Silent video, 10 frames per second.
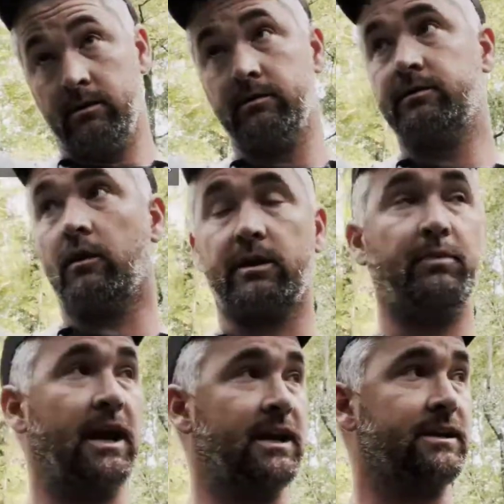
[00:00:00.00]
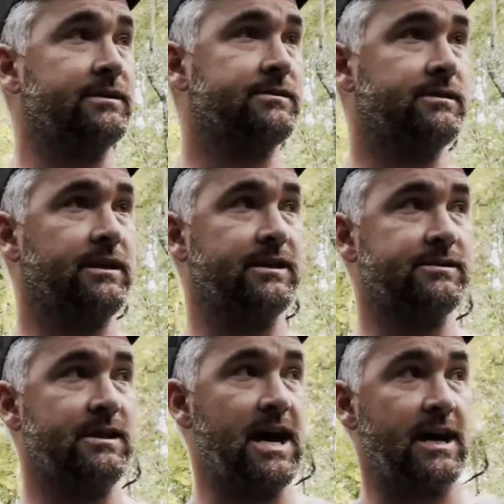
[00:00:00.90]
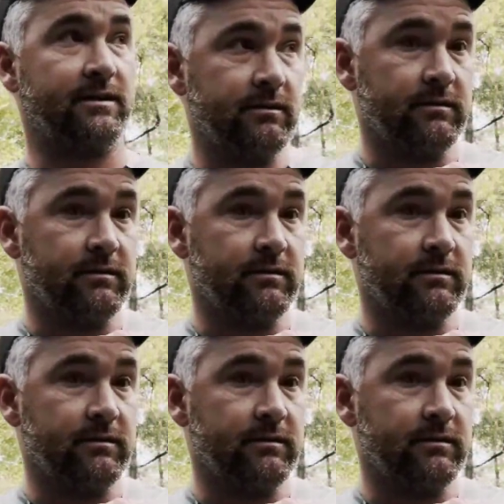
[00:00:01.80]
Target panic is that